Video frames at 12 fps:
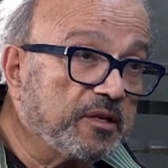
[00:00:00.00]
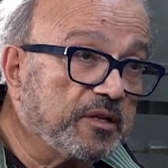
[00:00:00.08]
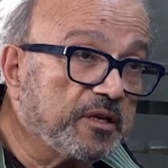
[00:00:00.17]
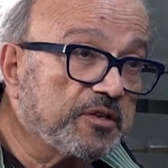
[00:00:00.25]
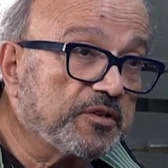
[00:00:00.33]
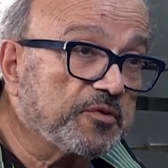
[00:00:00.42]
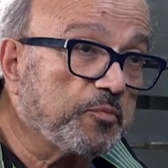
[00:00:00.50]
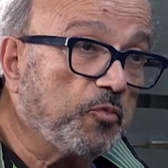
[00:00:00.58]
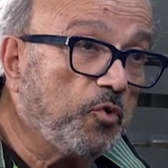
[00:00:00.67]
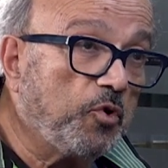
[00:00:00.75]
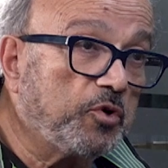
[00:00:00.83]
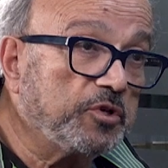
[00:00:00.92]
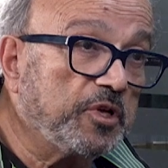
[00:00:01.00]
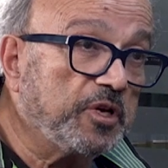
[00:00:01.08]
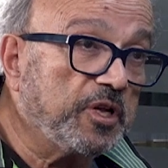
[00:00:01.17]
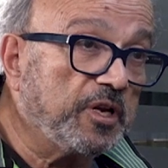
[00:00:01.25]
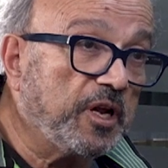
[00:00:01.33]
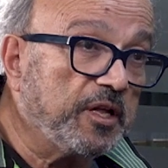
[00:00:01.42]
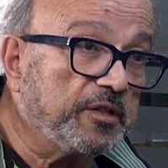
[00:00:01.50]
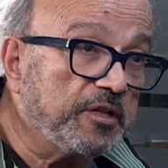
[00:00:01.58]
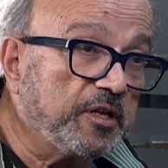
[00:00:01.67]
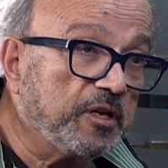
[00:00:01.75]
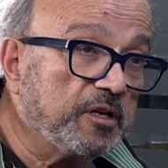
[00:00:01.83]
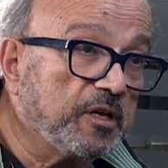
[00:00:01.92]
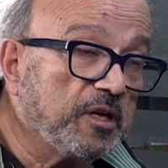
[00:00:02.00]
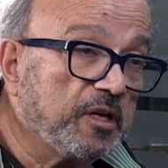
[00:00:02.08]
This is more than a land deal.